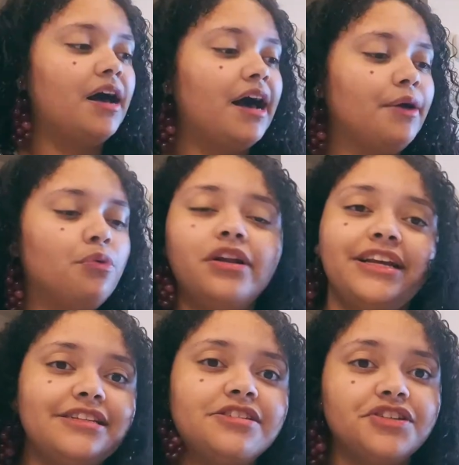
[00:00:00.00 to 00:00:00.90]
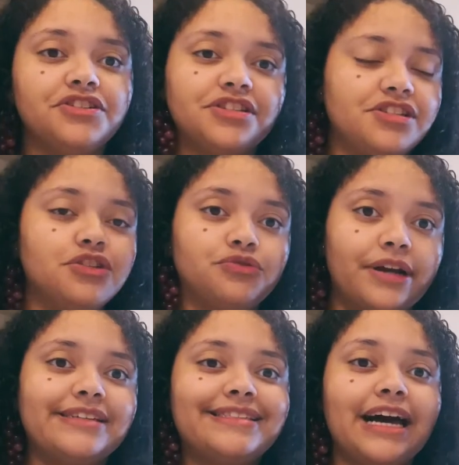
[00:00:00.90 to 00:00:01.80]
I wanted to just
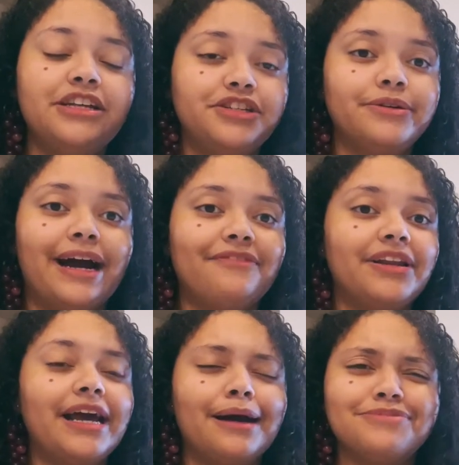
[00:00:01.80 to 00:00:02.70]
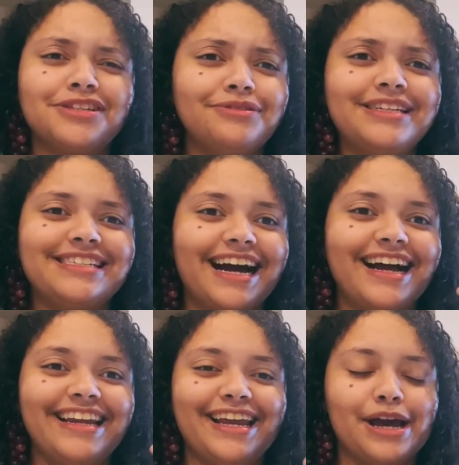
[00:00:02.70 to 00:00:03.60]
address that I do have an absolutely
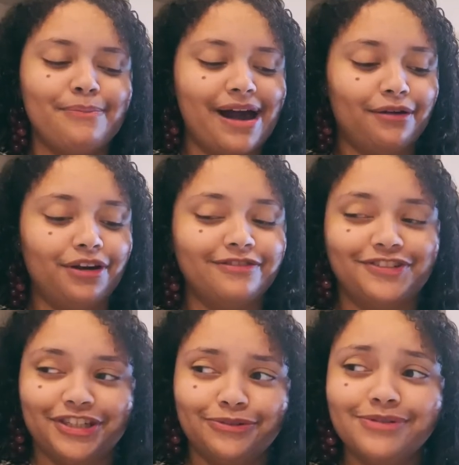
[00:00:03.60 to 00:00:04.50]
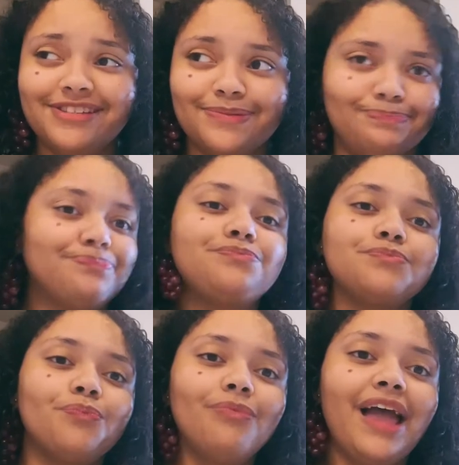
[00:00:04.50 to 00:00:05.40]
tiny amount of juice.
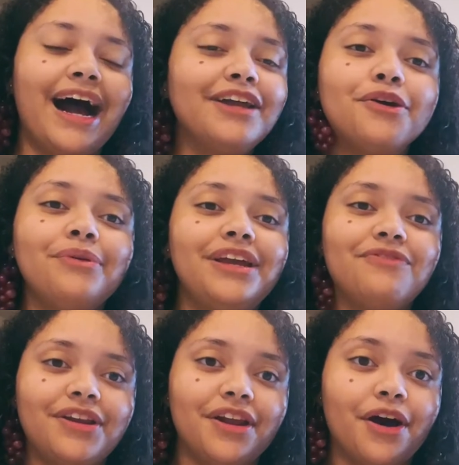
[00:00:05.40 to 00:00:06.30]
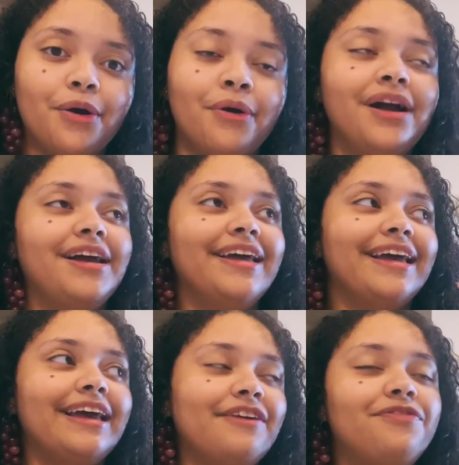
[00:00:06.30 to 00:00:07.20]
I don't even know
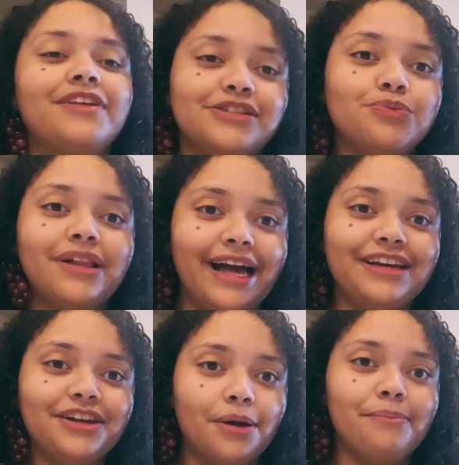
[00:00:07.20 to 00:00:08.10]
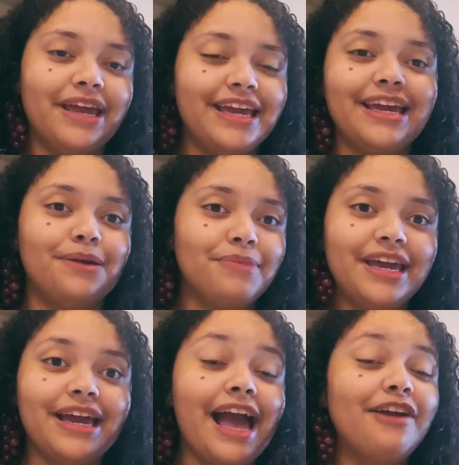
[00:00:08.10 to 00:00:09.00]
if this will end up making
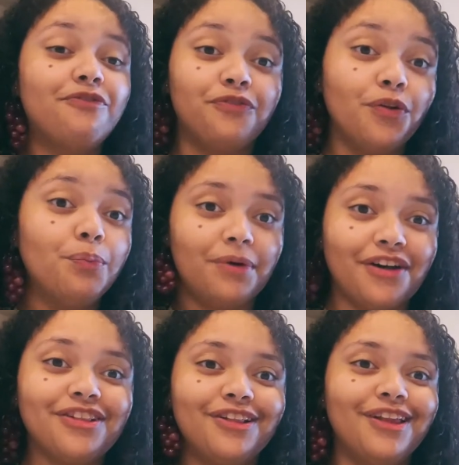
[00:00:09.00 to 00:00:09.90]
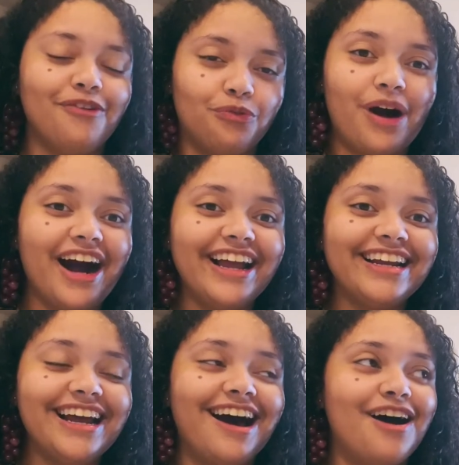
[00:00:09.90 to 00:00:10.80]
me a full bottle of
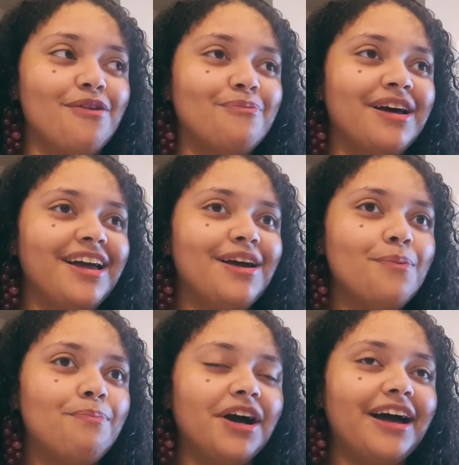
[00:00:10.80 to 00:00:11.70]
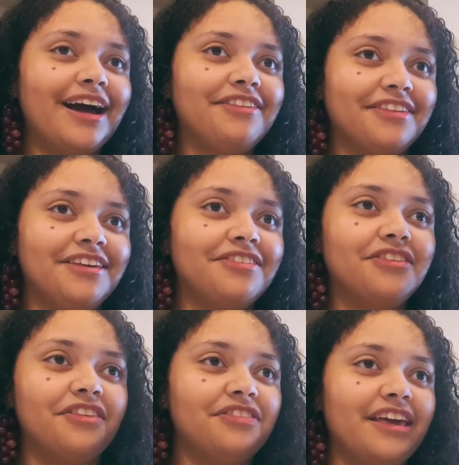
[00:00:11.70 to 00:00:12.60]
wine. Um, but I think
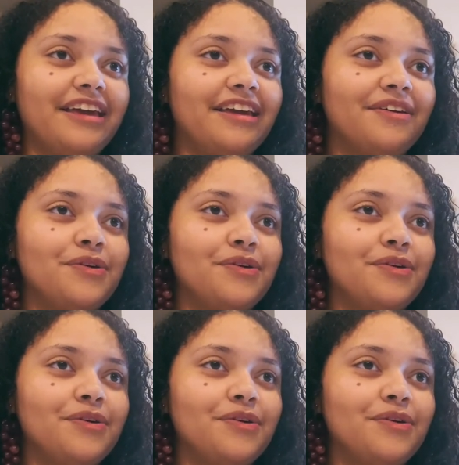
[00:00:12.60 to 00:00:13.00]
that the